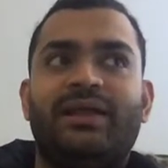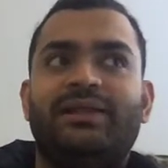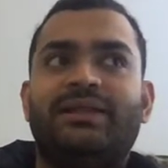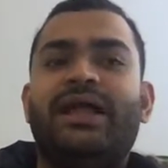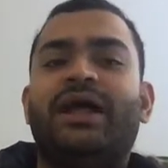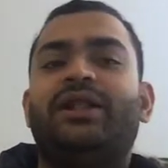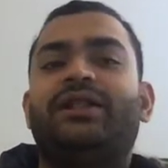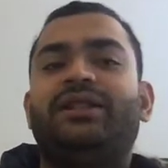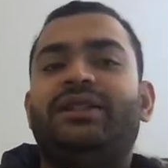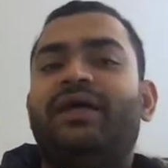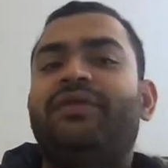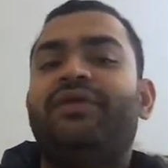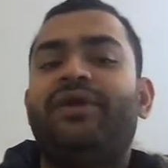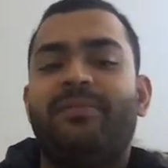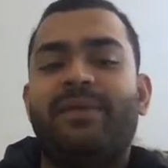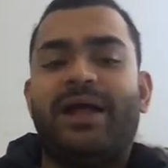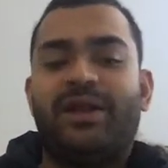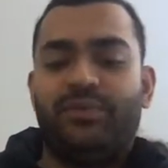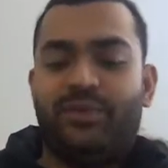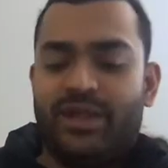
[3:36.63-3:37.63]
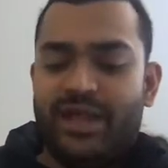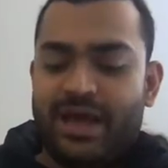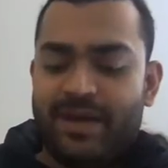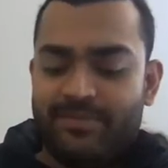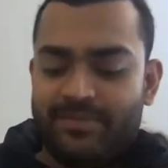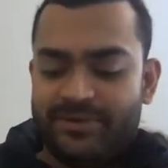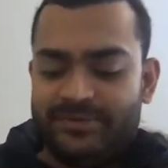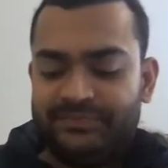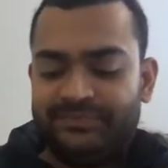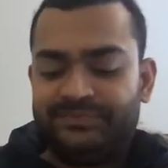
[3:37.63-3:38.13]
nothing bad will
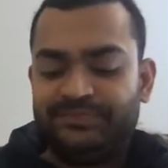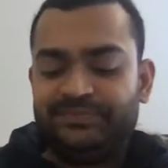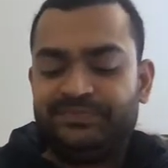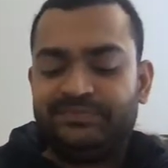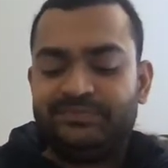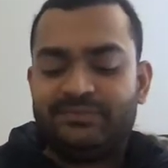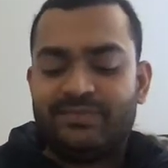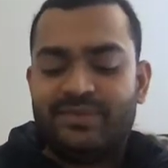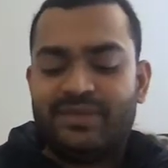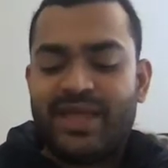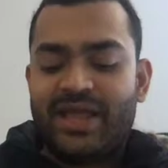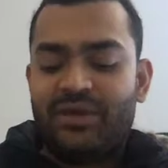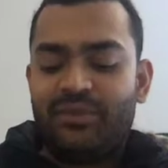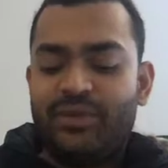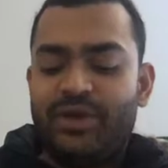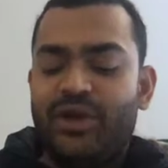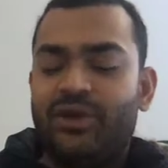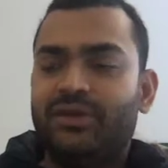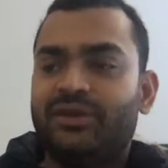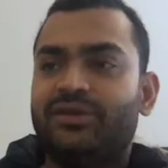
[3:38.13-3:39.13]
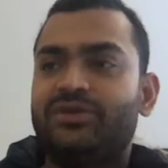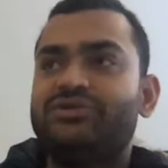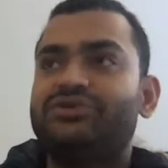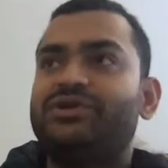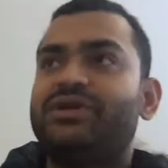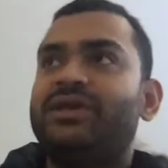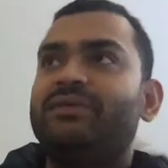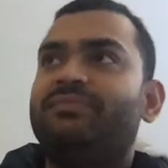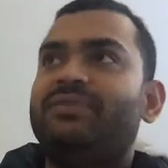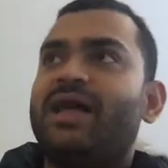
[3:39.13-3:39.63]
happen. Then we also
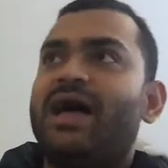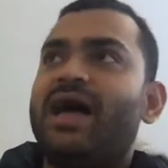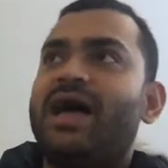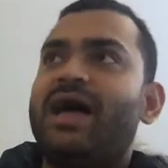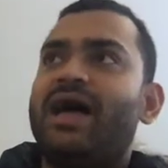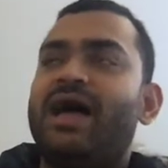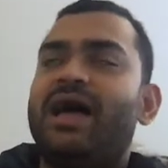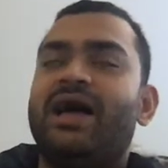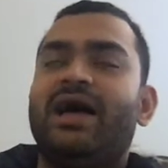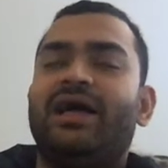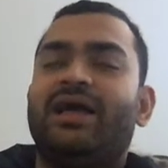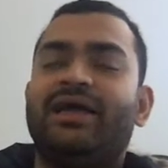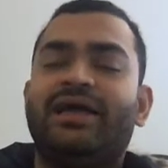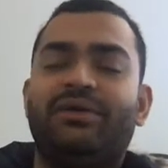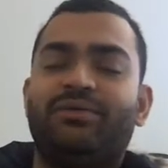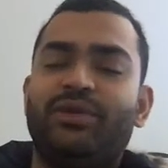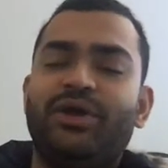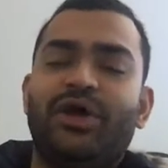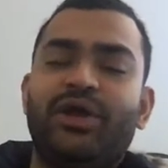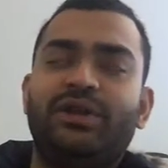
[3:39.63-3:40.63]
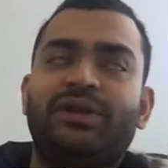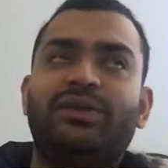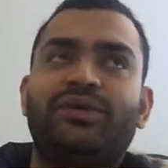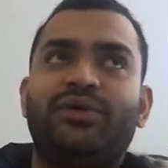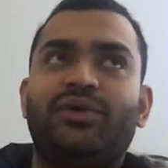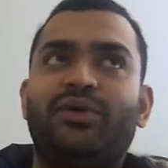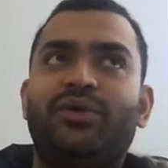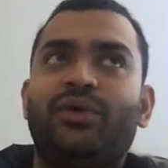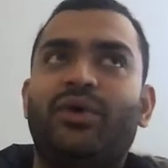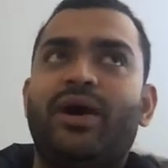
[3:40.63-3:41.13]
dream that, we
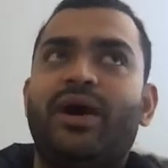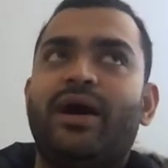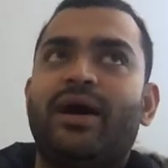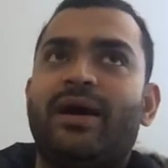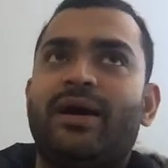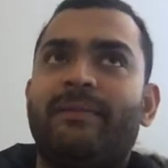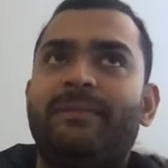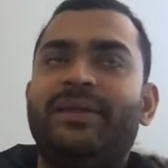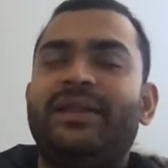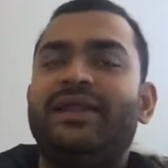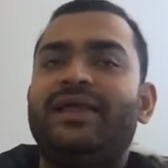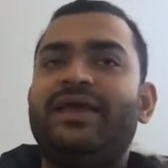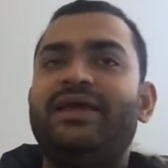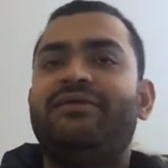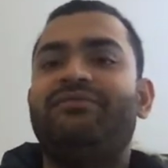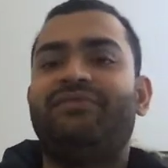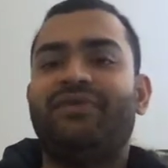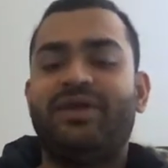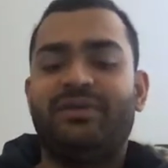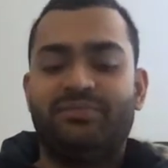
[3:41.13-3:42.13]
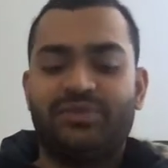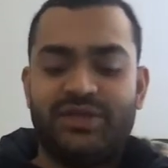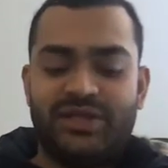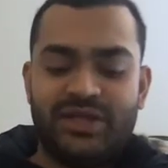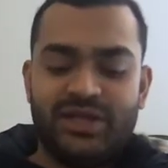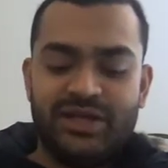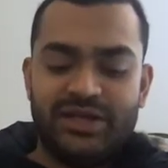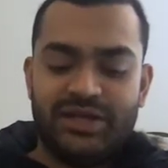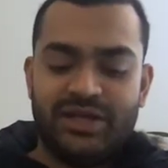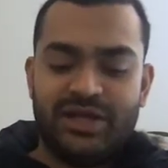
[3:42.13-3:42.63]
also believe in
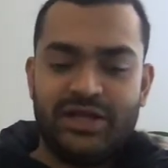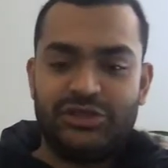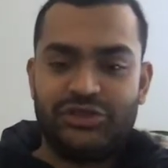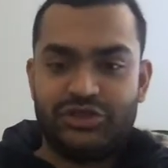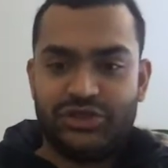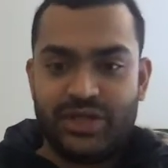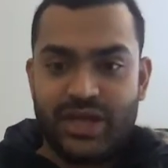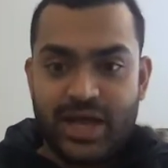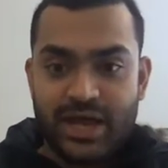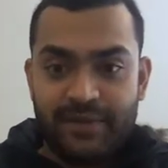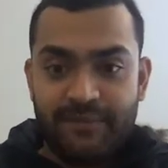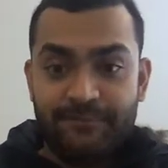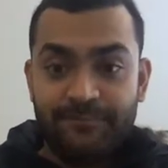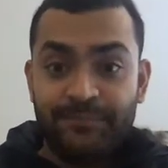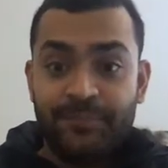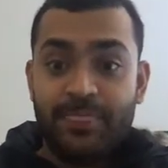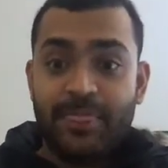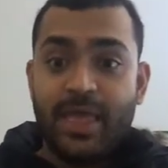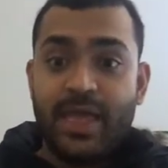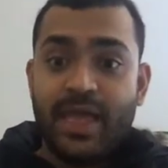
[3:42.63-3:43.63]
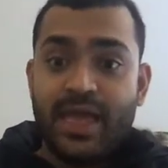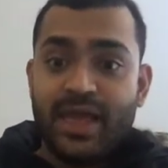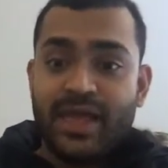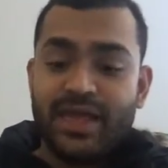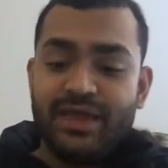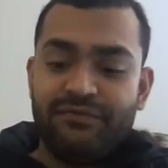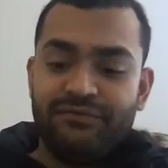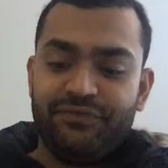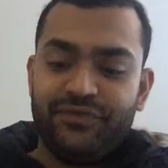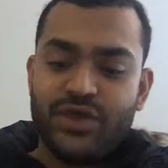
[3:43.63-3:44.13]
Brazilian culture that
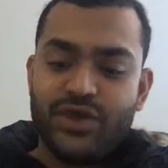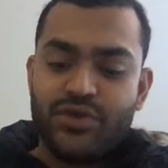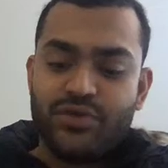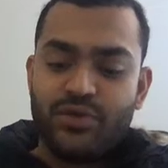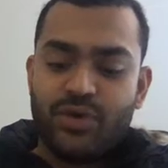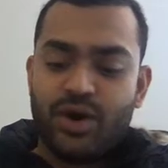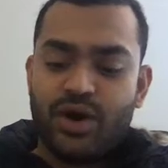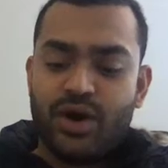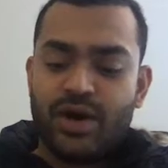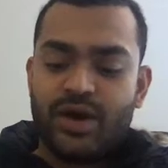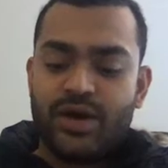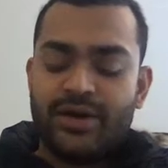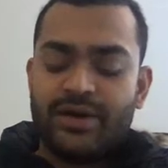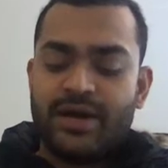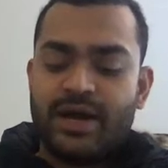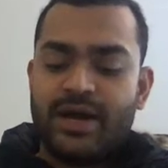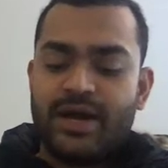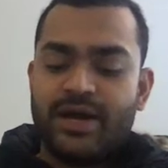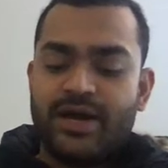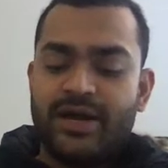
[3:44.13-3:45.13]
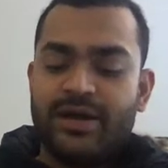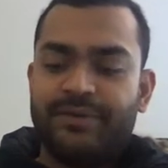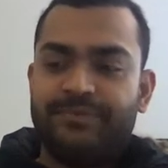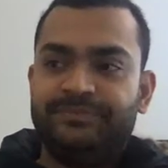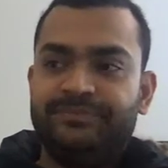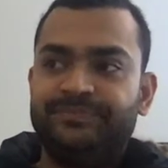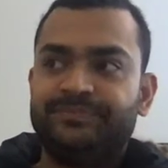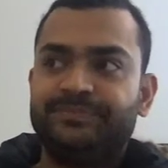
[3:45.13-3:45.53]
if you are